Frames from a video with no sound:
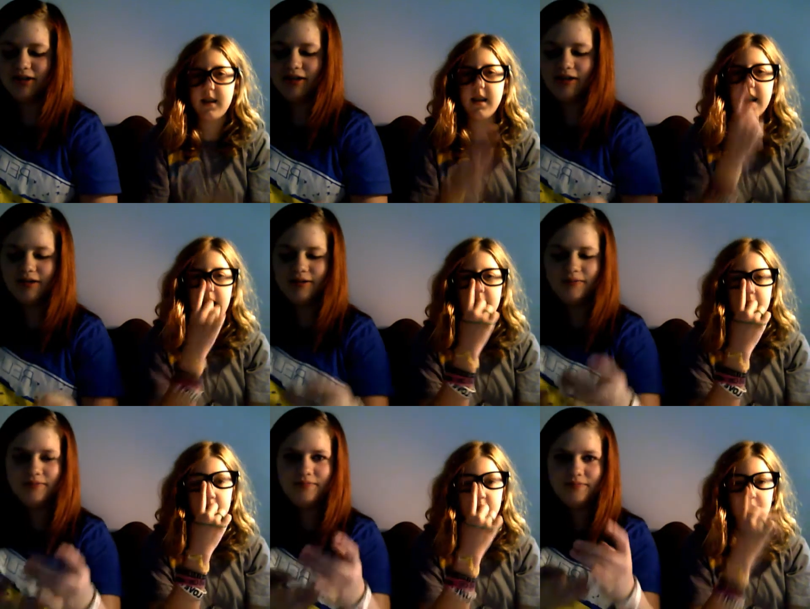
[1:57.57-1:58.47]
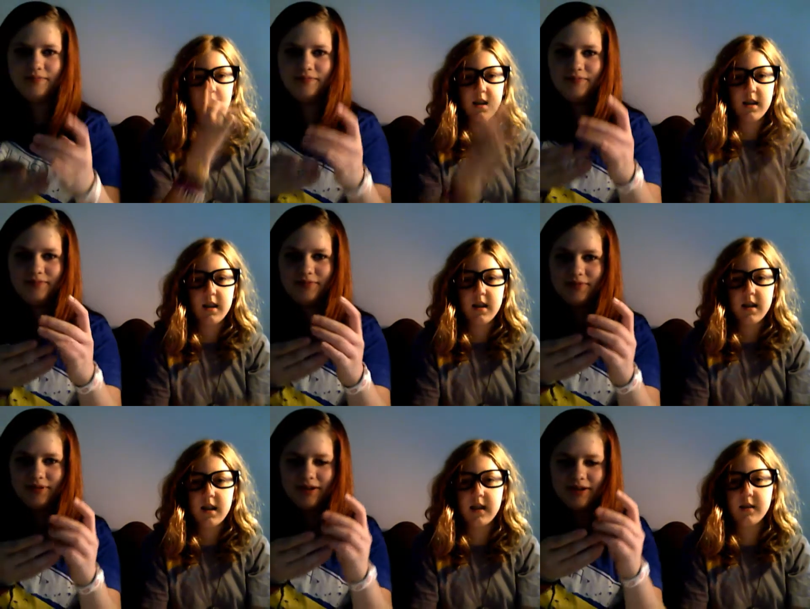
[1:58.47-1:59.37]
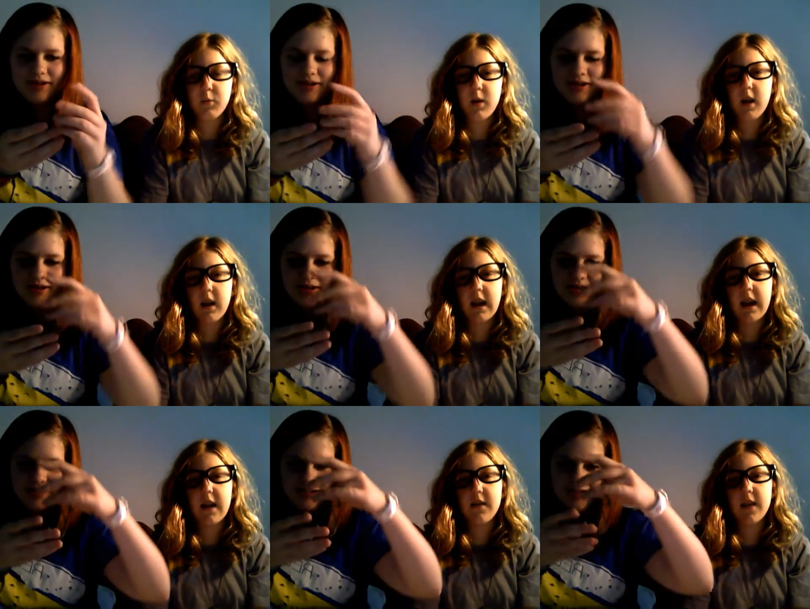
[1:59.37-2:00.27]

Speaker 1: Yeah. Because we're not lucky enough to